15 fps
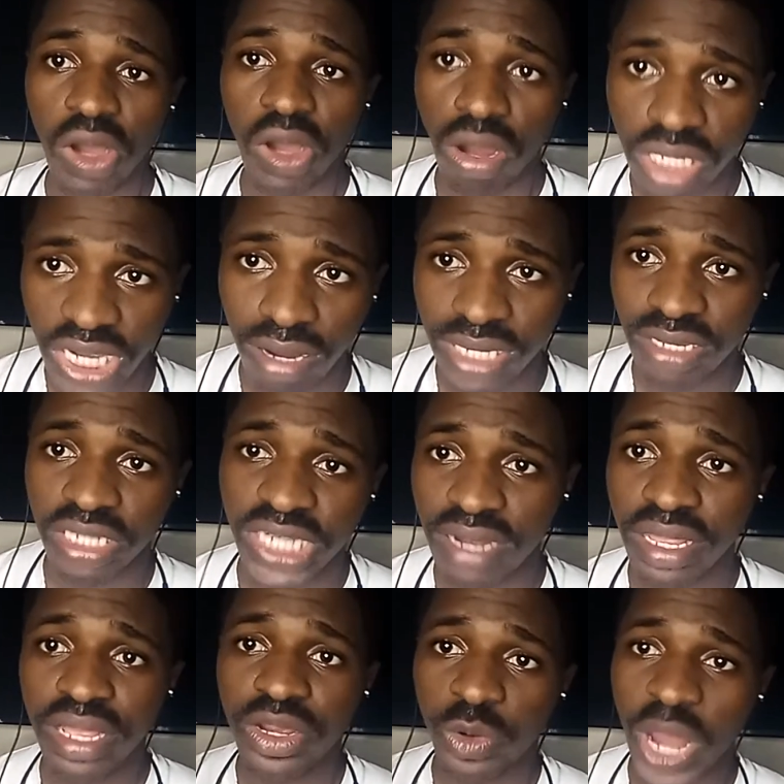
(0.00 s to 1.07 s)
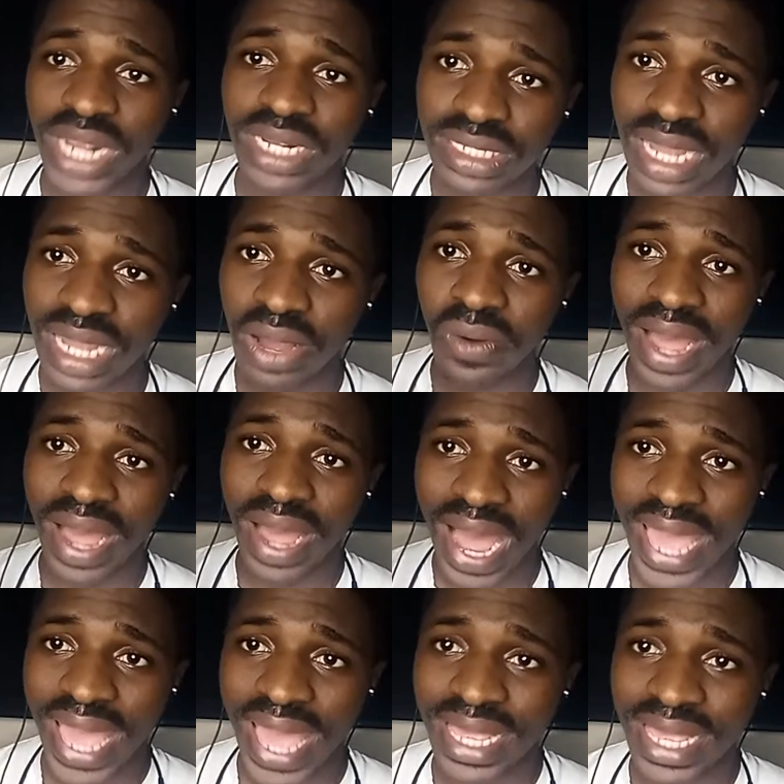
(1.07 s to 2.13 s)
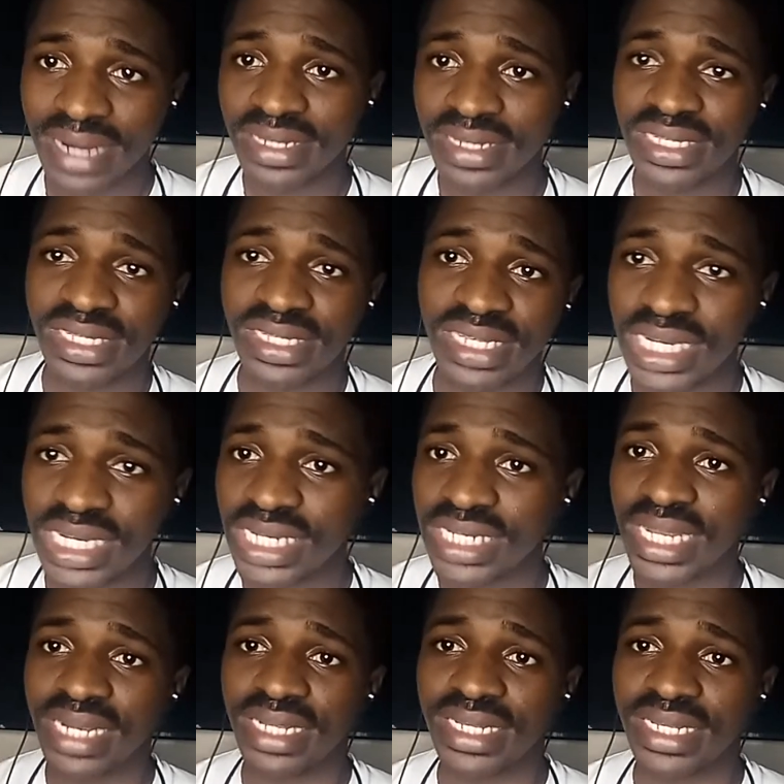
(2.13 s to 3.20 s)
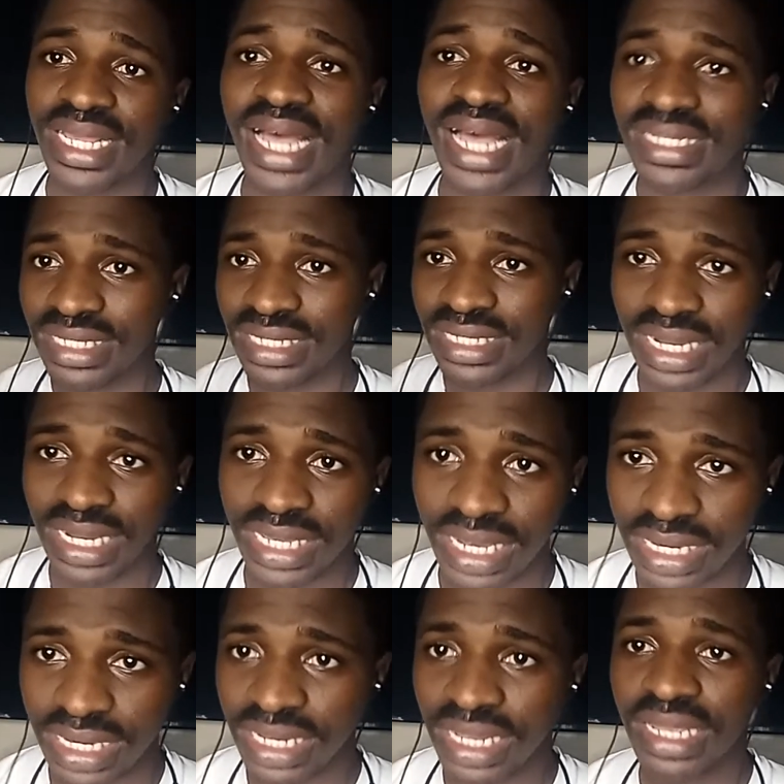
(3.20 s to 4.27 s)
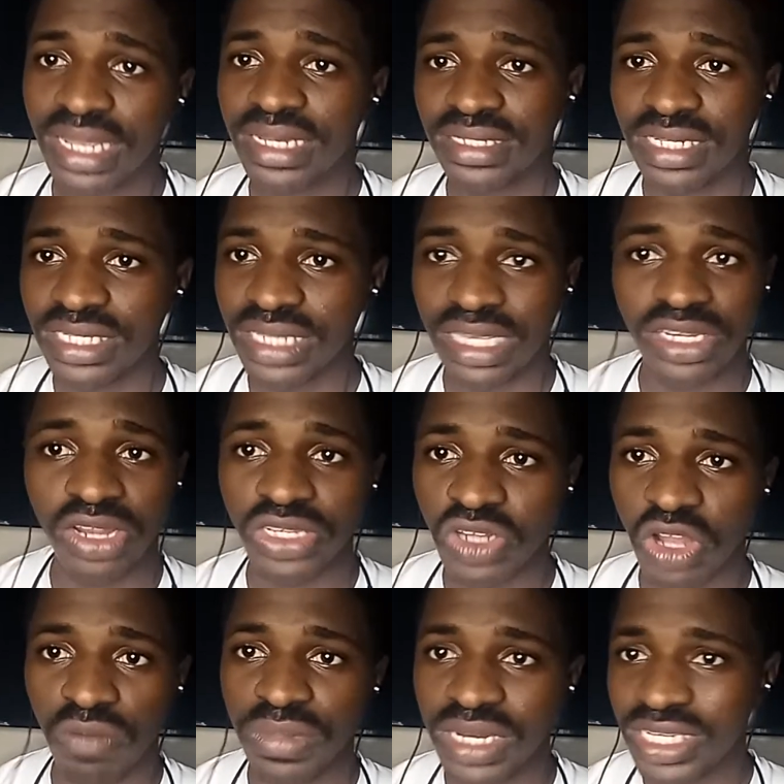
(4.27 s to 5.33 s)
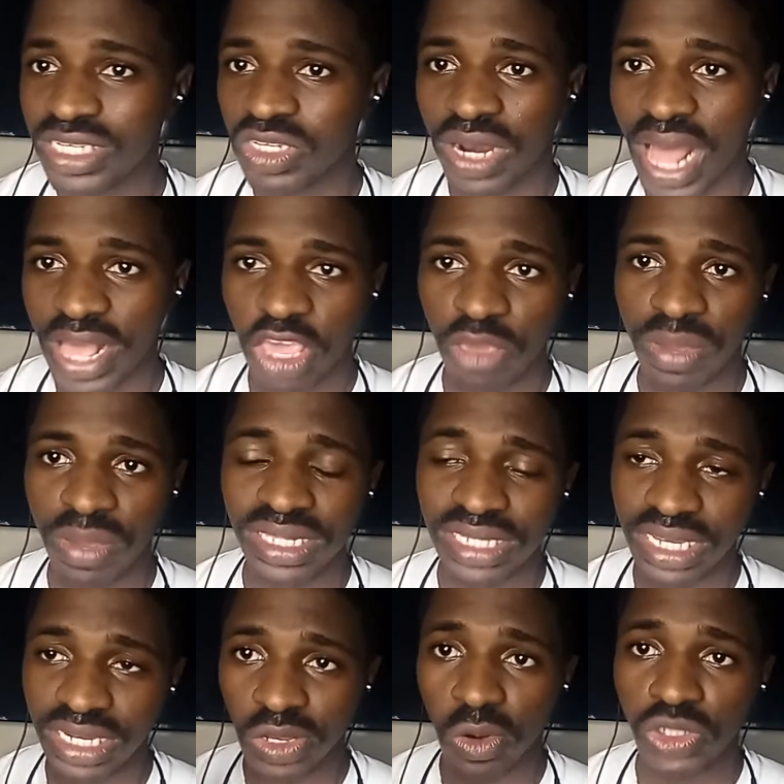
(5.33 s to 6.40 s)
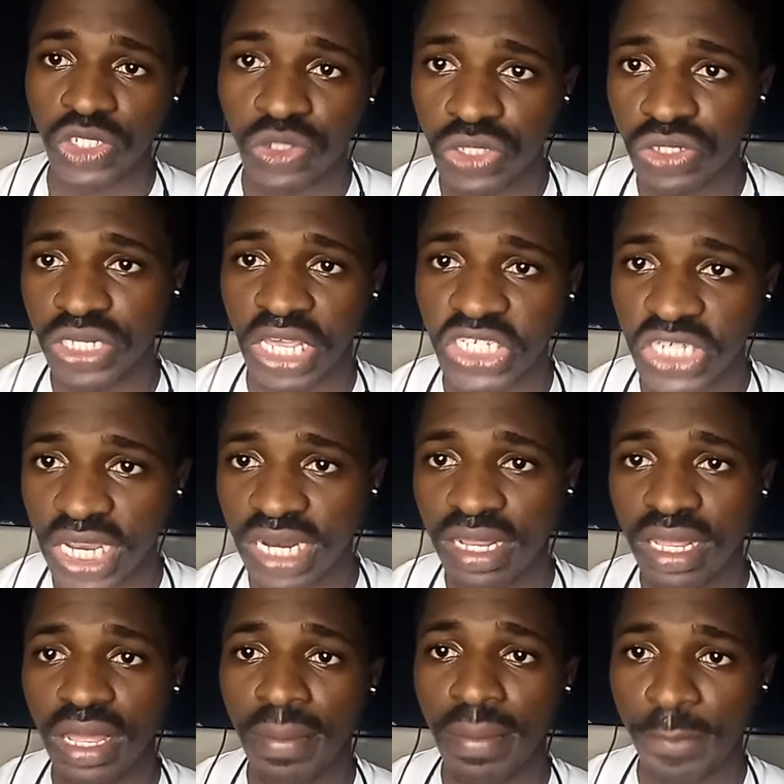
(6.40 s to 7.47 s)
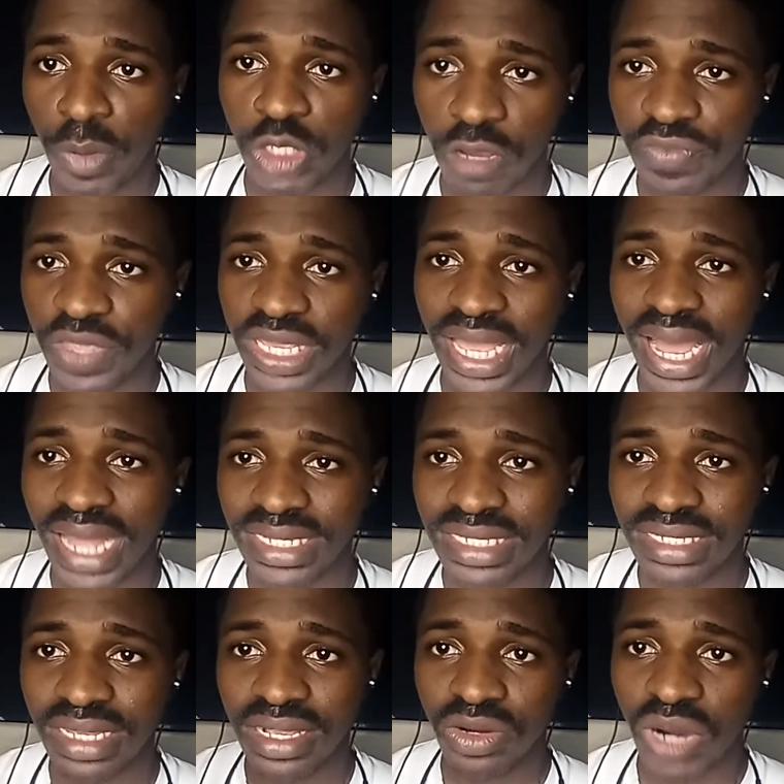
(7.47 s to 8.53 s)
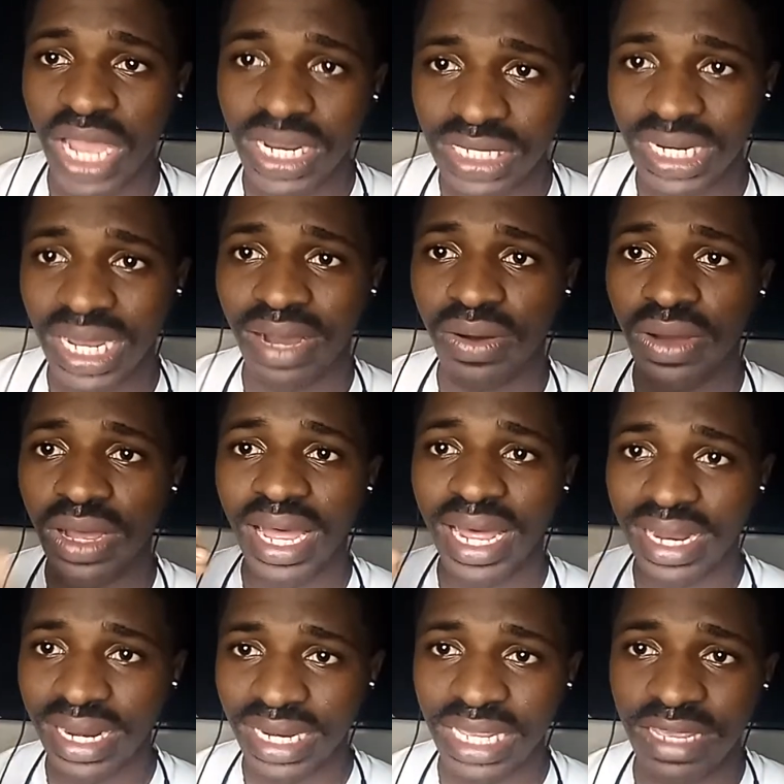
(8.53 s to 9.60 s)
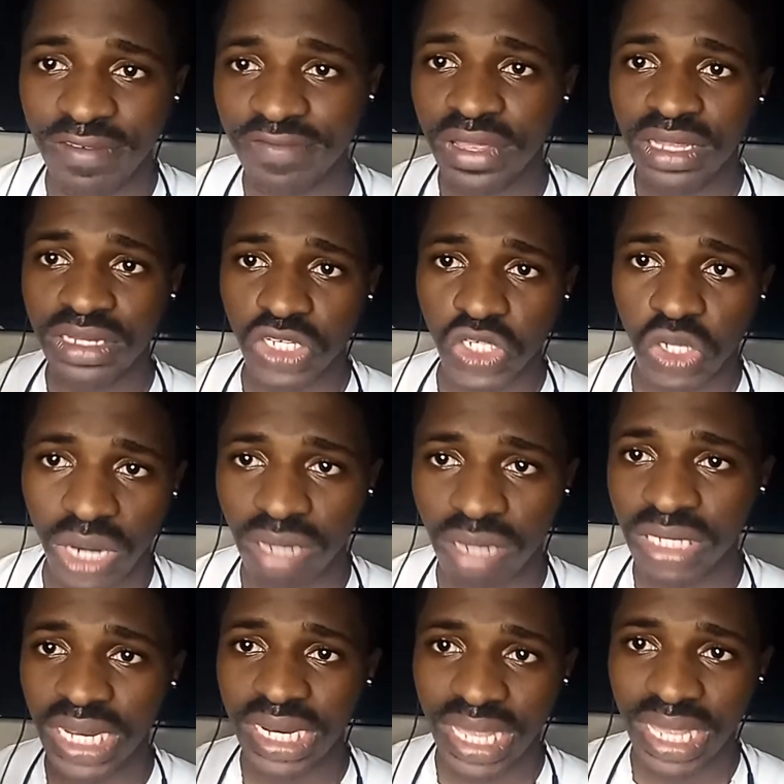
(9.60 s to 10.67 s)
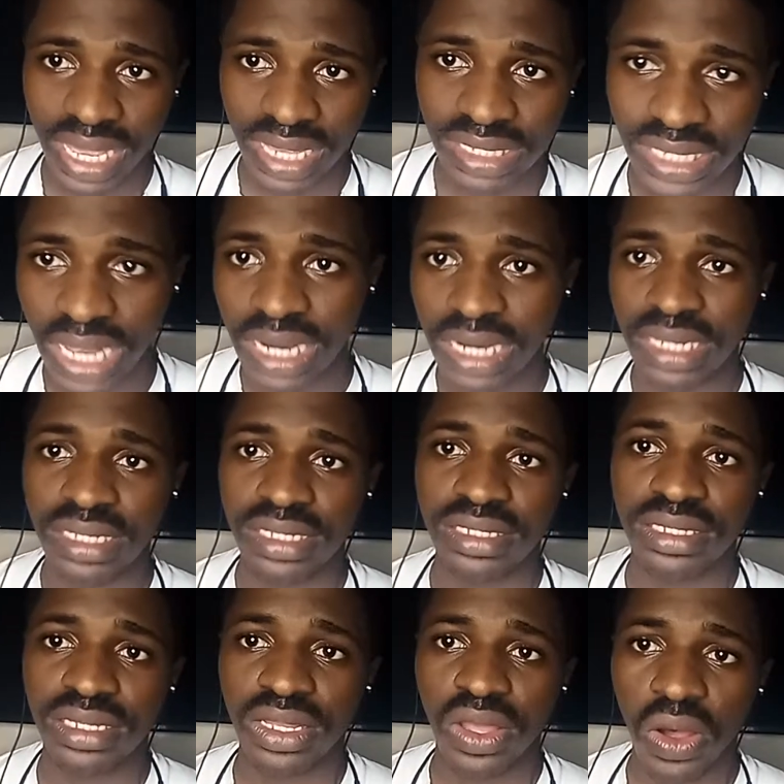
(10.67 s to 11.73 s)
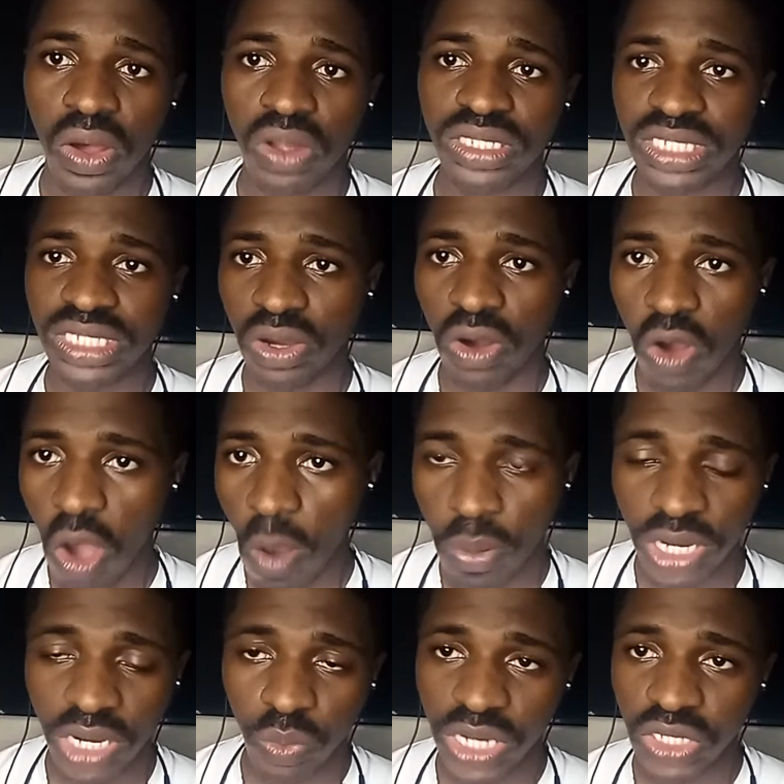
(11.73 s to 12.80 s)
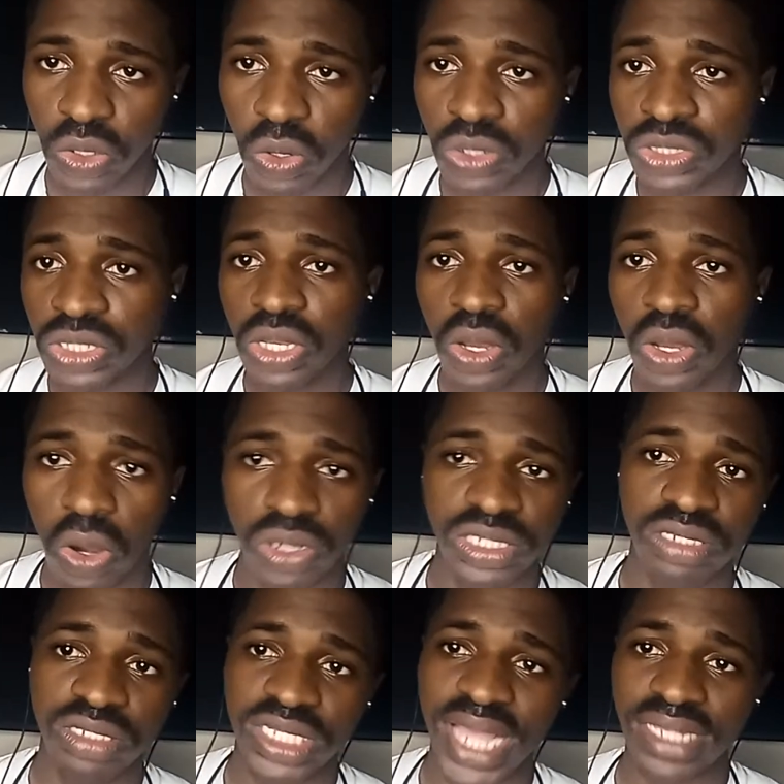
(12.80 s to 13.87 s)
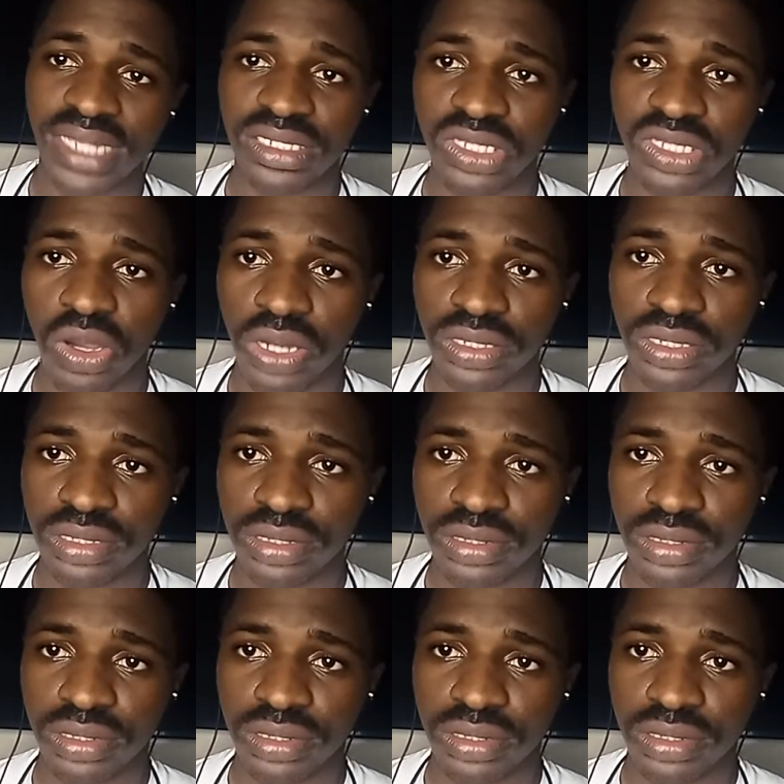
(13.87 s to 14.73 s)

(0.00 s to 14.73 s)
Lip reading: call the child and tell the child, right now, I can see that the gas is leaking. This is not argumenting. Go straight to the kitchen, put off the gas right now, and leave the surrounding instantly or open the windows until the gas is gone.